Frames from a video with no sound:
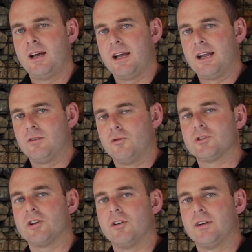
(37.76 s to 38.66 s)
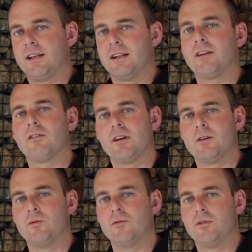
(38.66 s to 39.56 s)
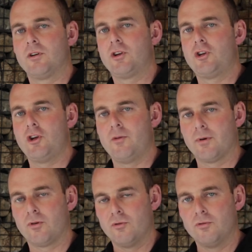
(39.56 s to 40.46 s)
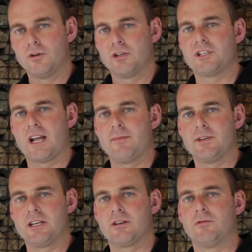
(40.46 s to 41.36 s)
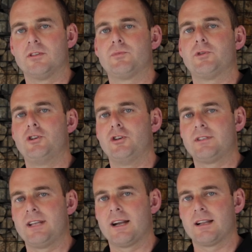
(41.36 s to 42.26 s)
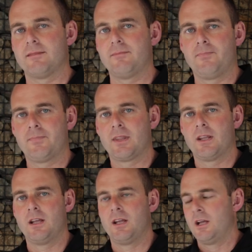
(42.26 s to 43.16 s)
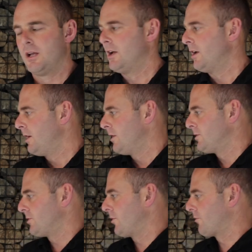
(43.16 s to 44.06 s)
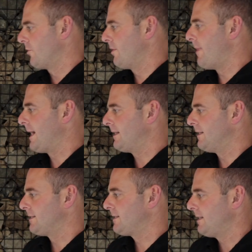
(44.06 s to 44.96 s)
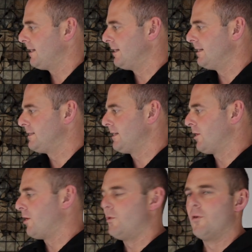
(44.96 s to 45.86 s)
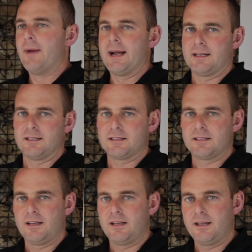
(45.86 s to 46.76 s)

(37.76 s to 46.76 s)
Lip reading: and also an incredible cubical shape material is produced out of them. So through the maintenance, there's a lot more maintenance